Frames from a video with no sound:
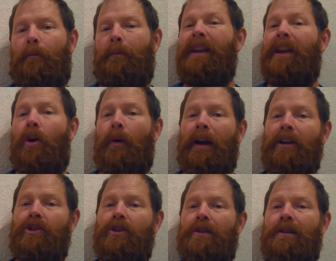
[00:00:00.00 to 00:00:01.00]

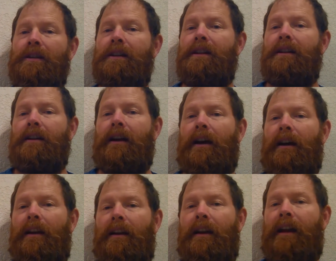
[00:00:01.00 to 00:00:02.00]
pOH is
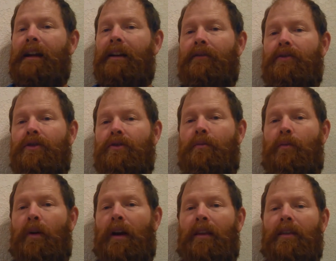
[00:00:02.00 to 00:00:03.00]
negative
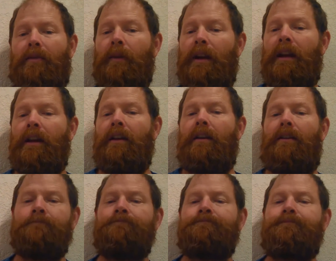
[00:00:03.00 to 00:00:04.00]
2.3,
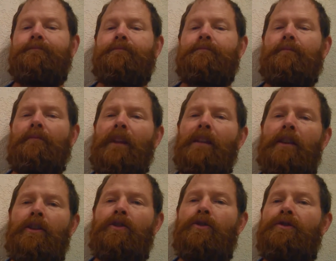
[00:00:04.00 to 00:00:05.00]

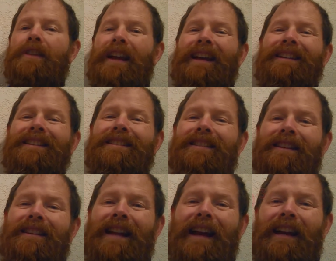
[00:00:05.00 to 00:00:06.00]
then you do 10 to
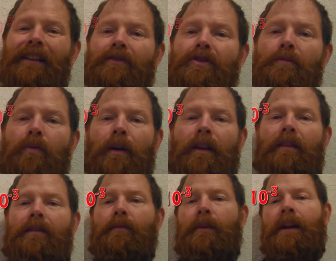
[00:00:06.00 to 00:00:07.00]
the negative
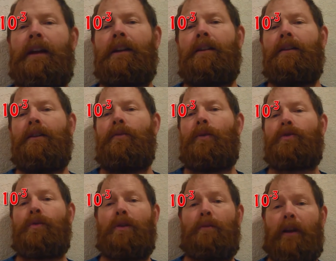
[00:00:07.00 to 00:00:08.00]
2.3,
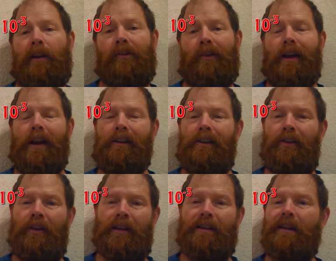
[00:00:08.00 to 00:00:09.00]
which when you plug in your calculator,
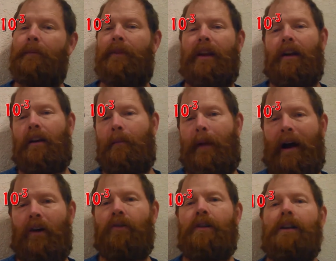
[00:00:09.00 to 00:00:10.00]
you get something
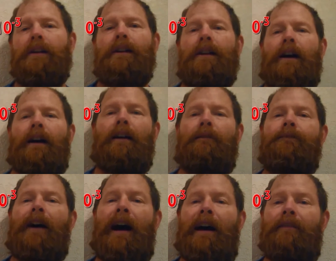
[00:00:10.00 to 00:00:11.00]
about
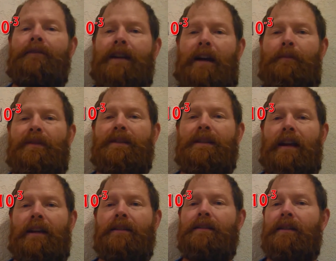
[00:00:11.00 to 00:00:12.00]
5 times
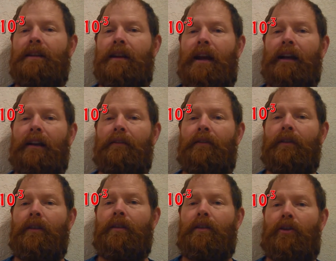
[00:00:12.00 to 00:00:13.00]
10 to the negative
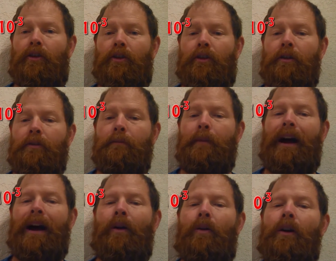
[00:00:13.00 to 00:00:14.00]
3rd
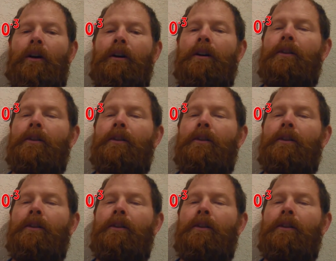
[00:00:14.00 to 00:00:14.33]
power